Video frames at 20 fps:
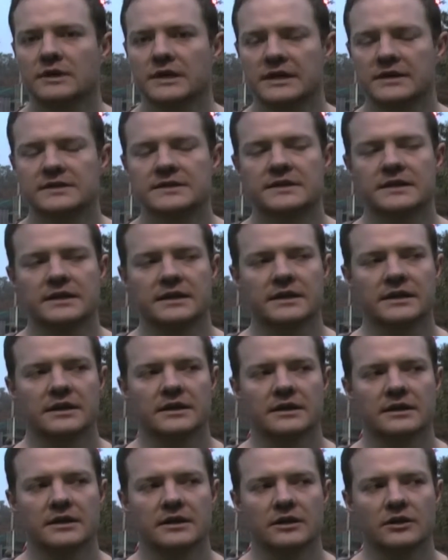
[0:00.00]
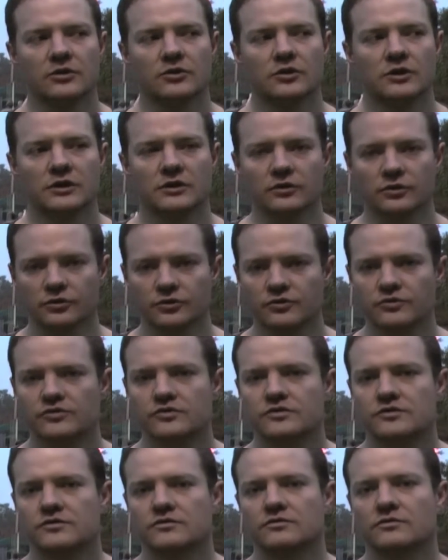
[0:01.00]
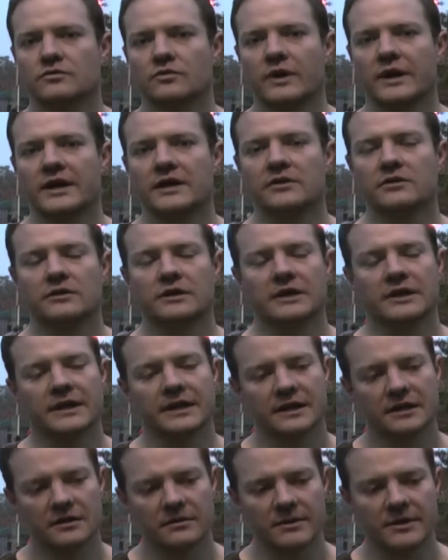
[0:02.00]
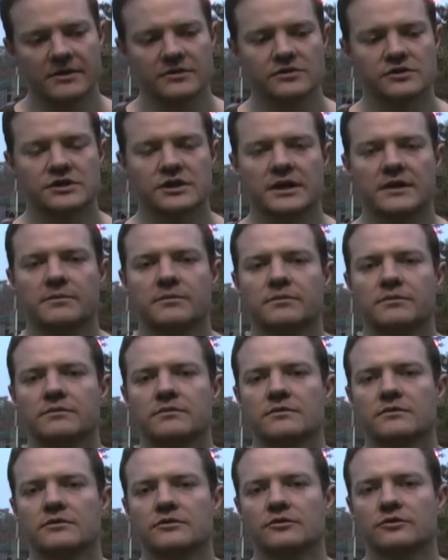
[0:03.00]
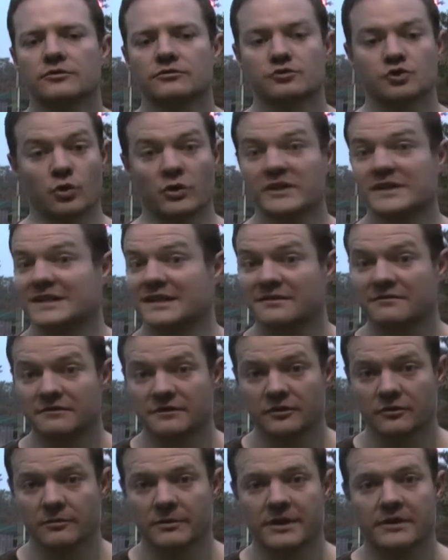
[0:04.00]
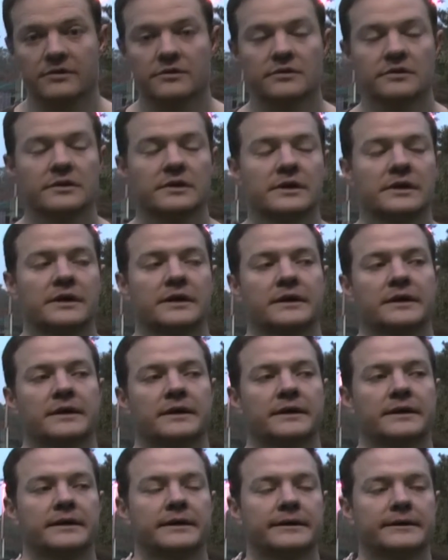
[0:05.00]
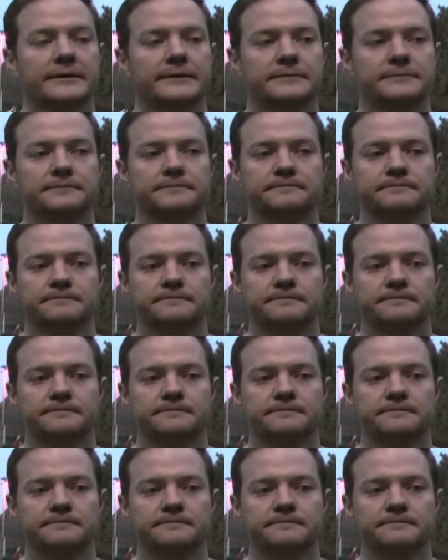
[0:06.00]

It's it, you can lose weight, you can get into better shape, your joints can feel better, um,